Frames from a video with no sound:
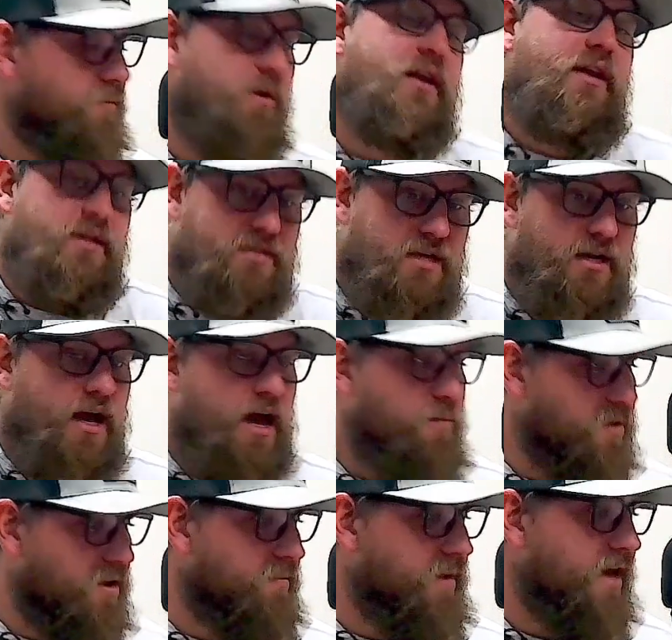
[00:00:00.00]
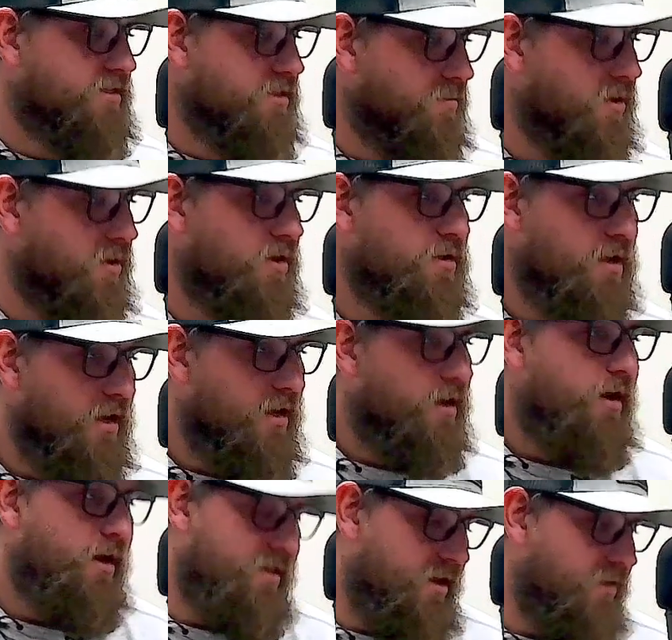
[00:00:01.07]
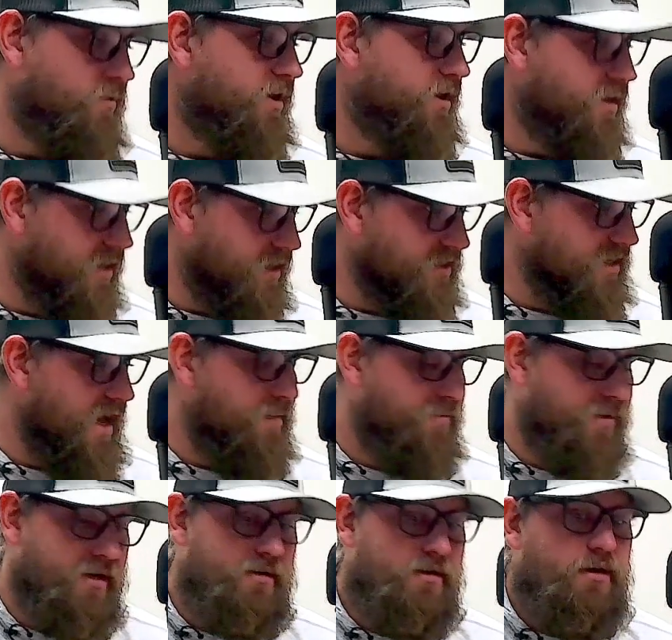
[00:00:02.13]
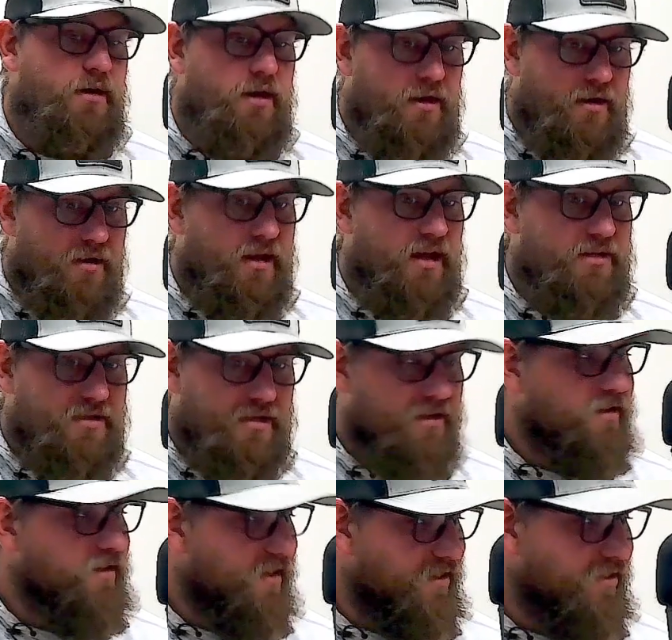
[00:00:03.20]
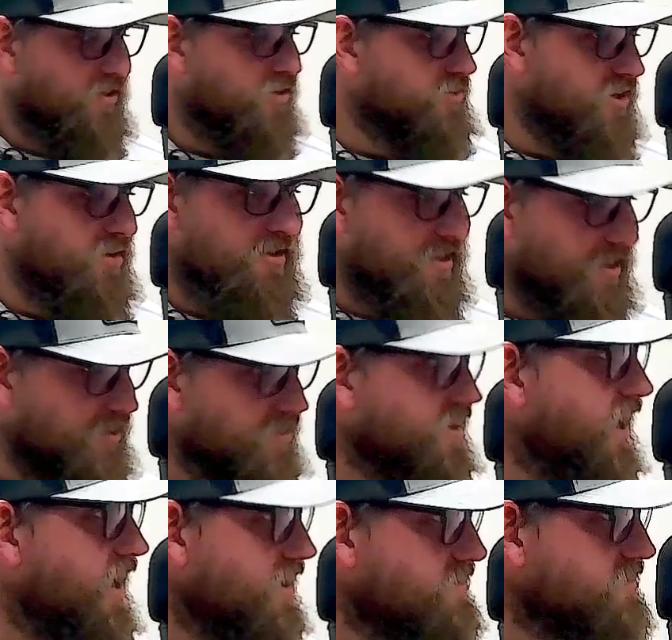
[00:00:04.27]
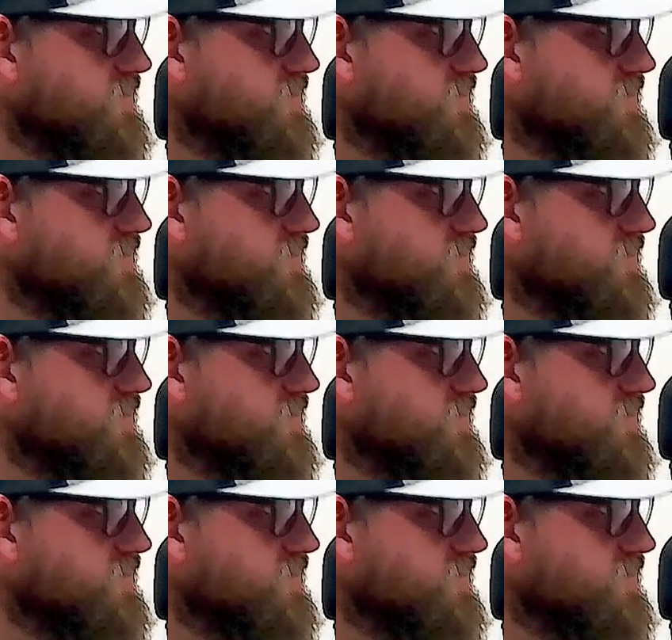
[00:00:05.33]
But it's going to happen in basketball. And then when it does happen, that's they're dribbling, you're not.